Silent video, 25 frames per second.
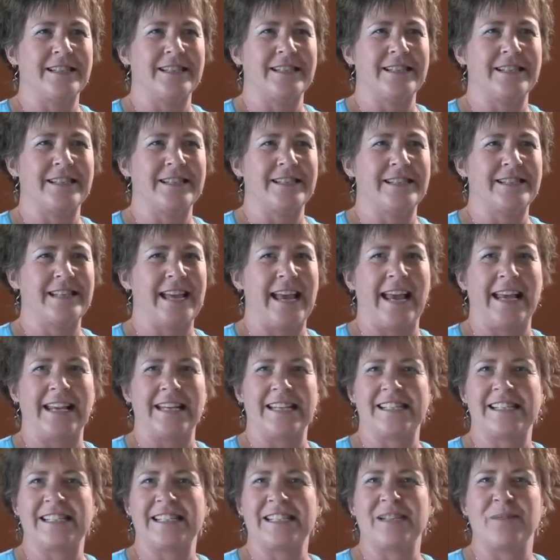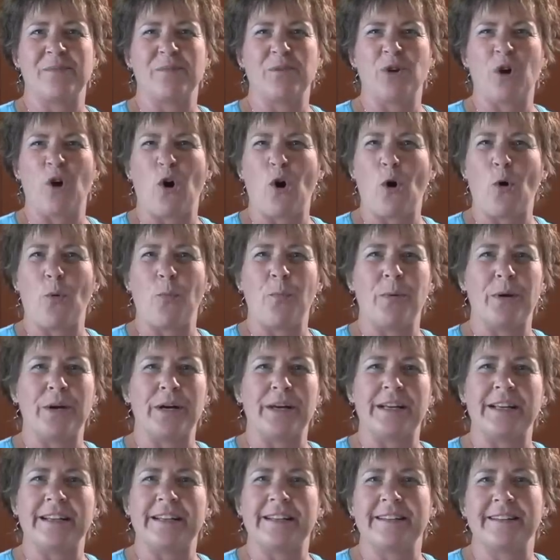sad to see him go,
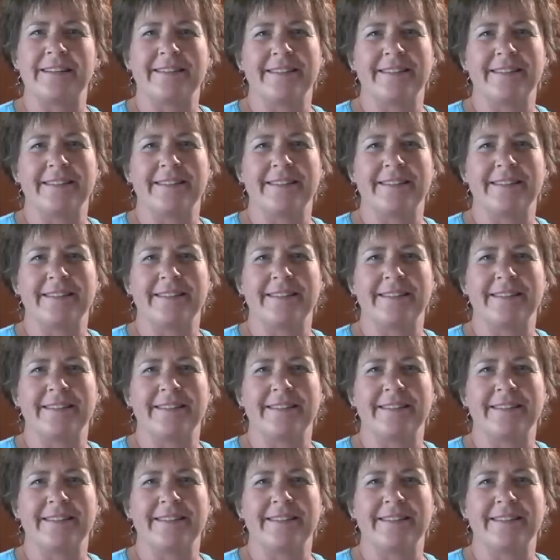but